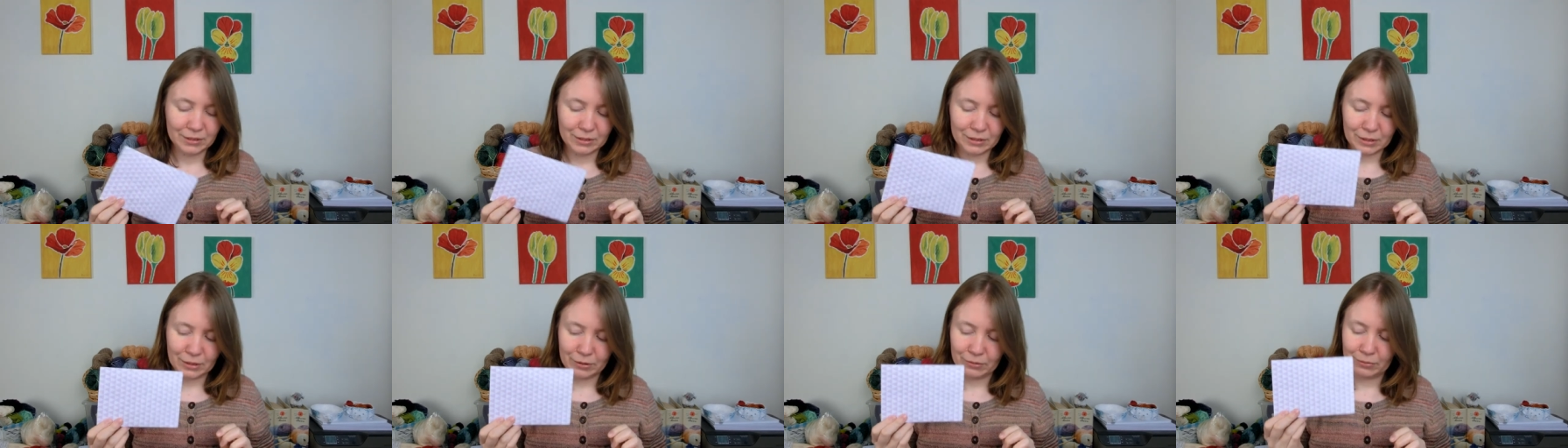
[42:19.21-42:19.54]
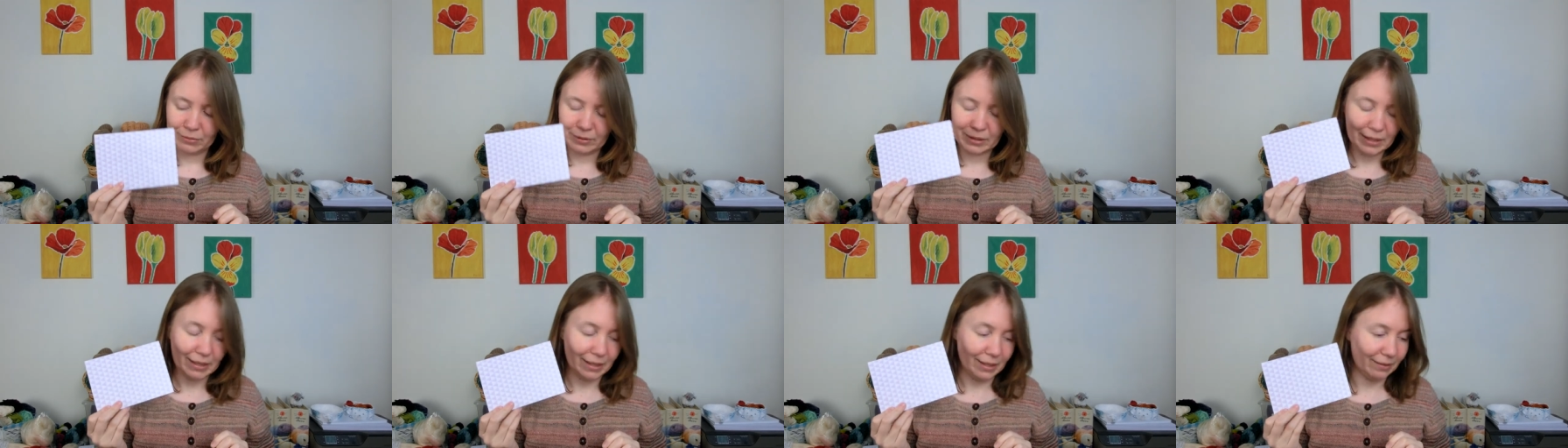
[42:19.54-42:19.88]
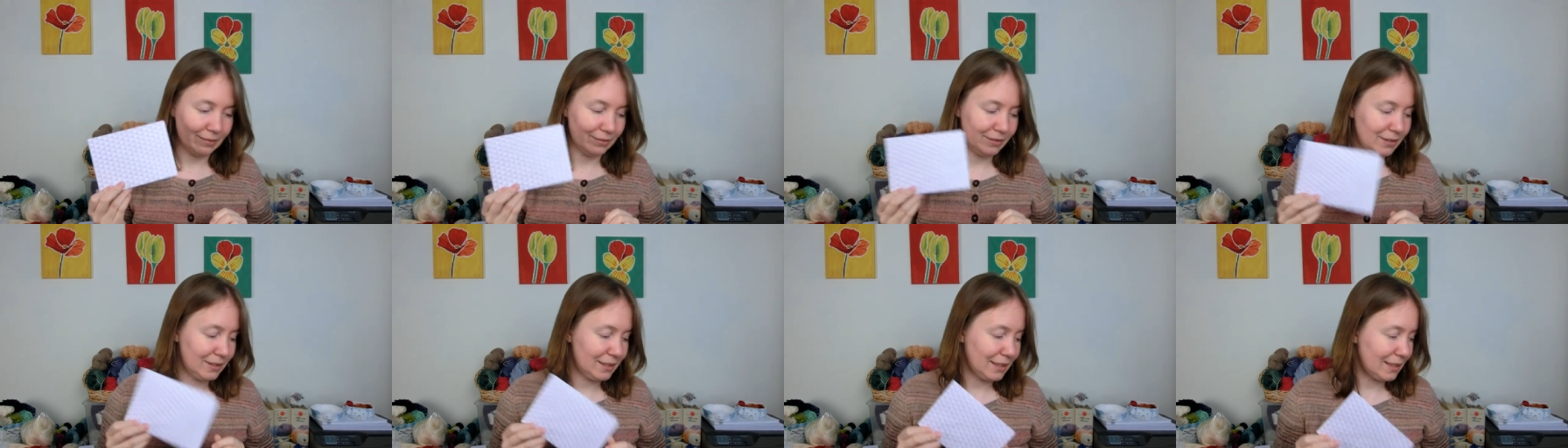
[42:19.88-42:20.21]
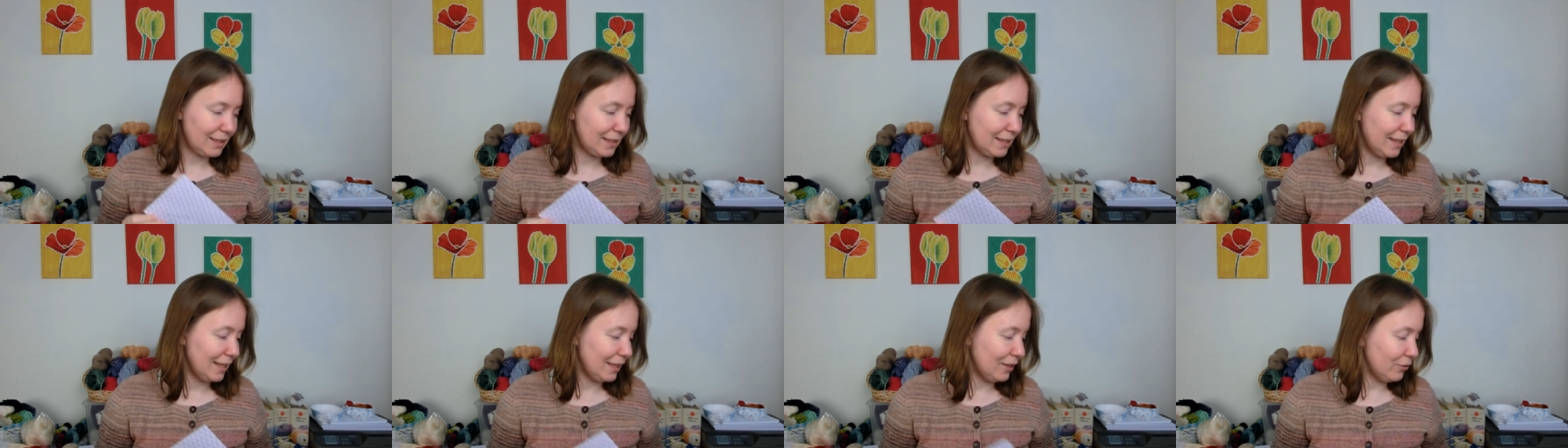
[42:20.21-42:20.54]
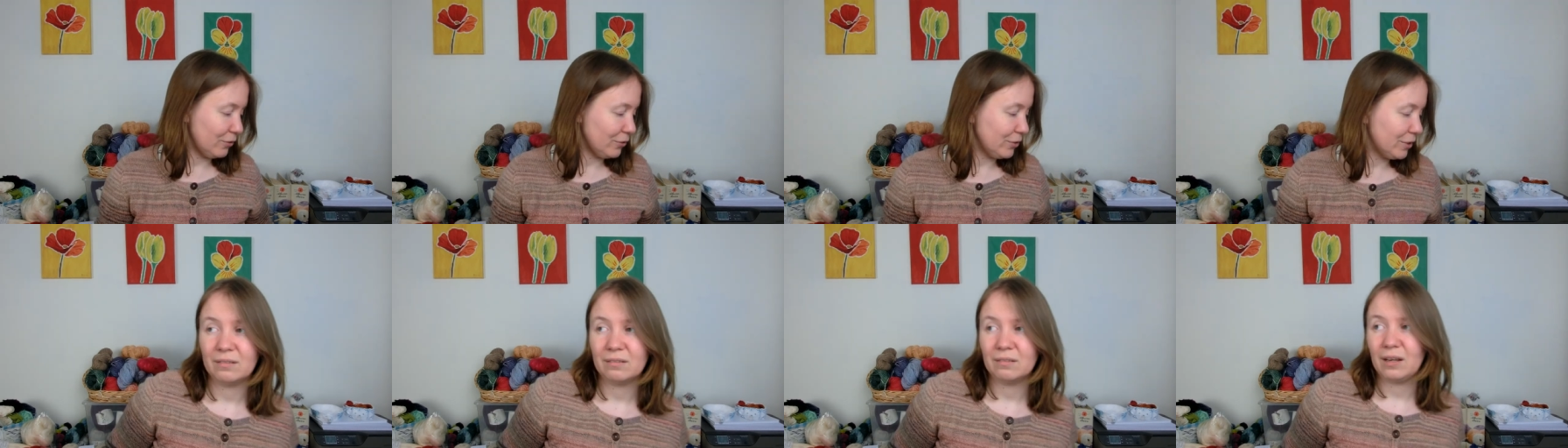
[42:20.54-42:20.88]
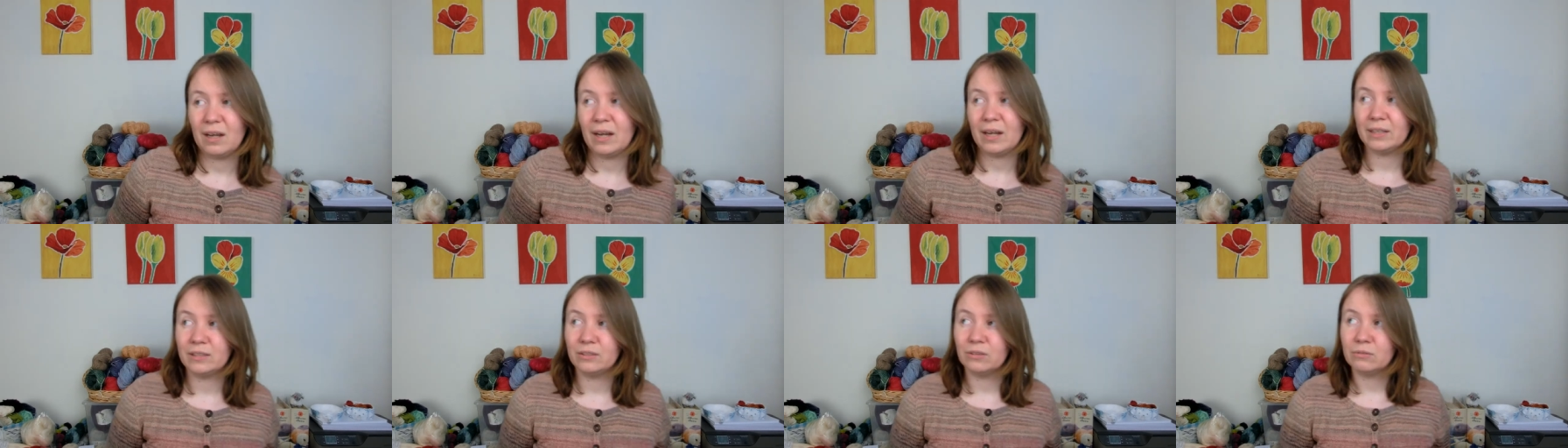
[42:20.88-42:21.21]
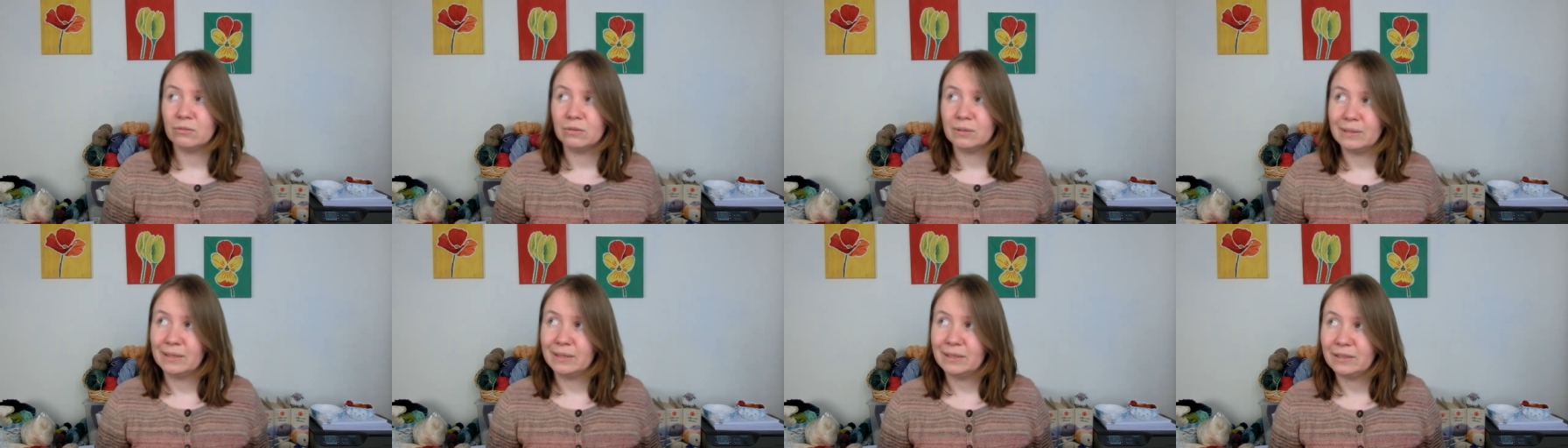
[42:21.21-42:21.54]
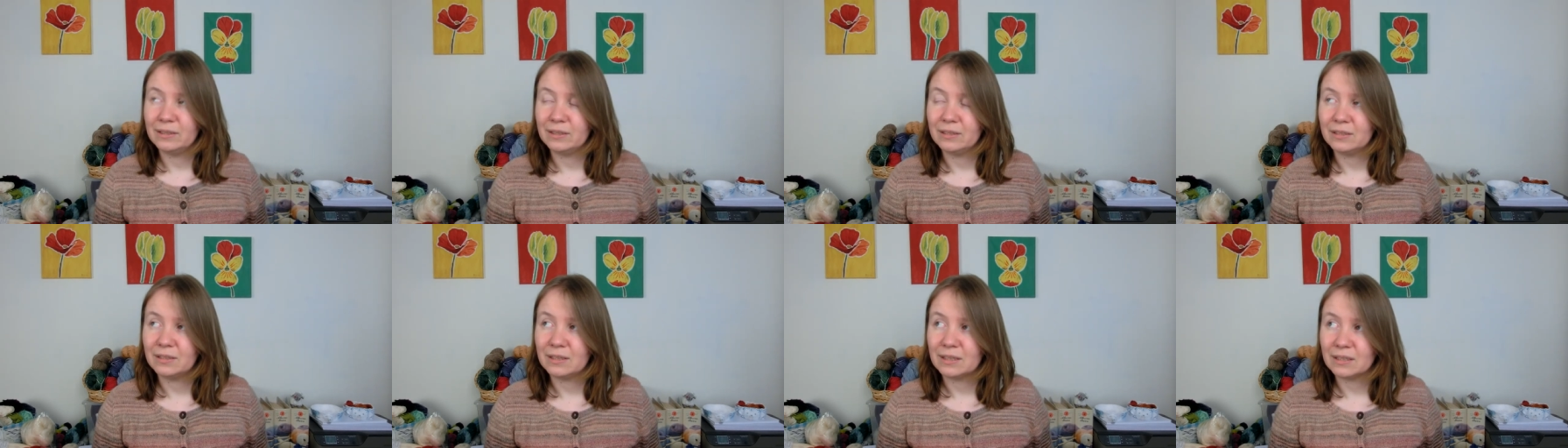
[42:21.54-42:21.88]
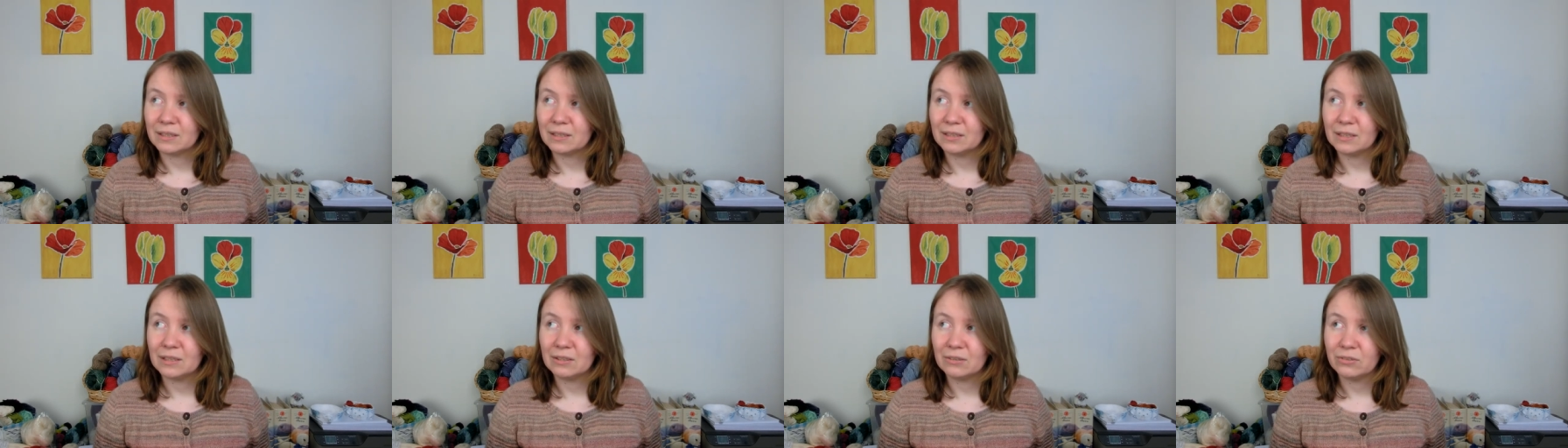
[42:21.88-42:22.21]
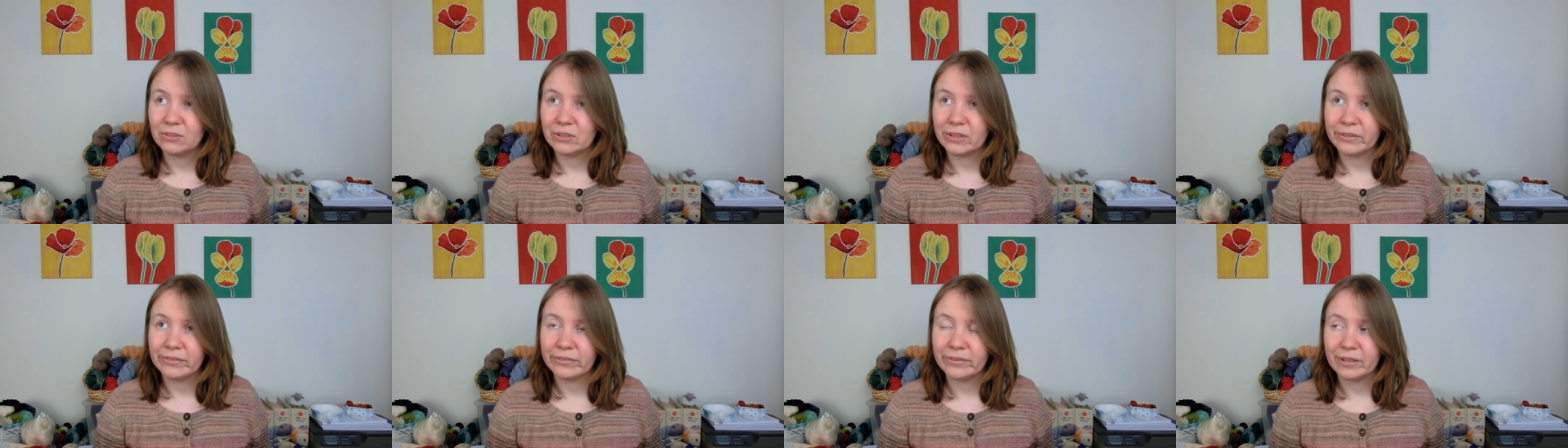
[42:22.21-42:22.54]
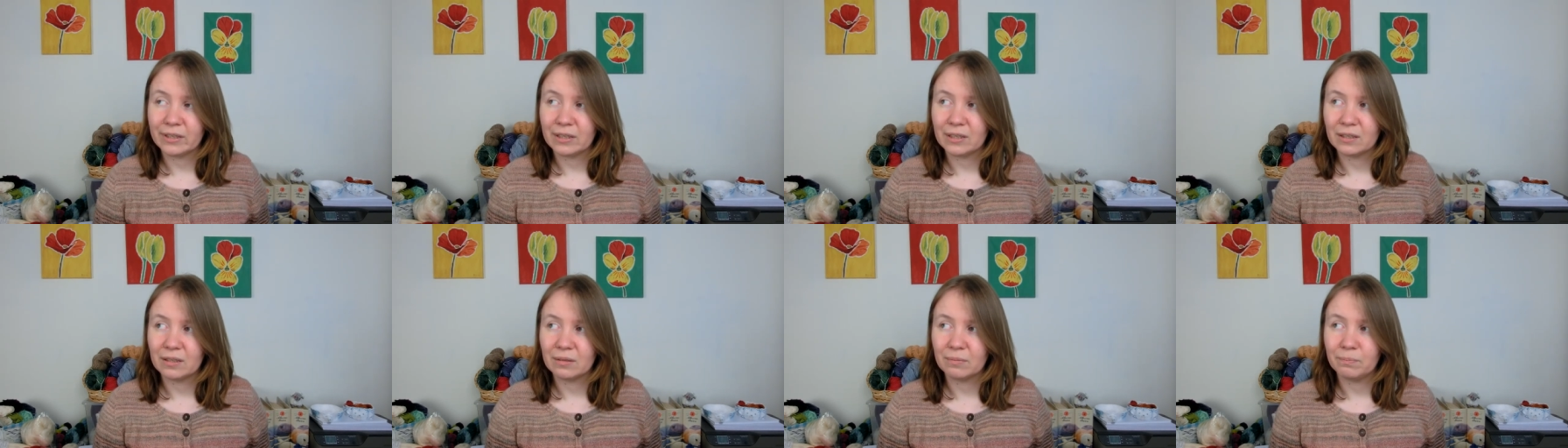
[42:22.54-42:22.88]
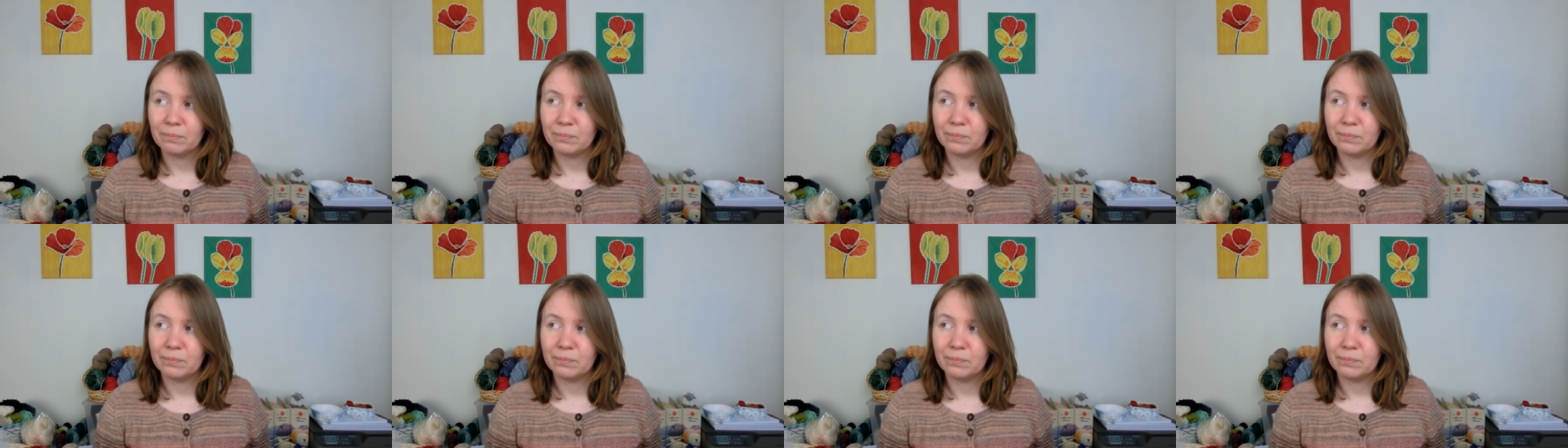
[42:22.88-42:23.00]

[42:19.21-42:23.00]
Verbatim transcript: So yeah, six needles. I don't need six needles, I think,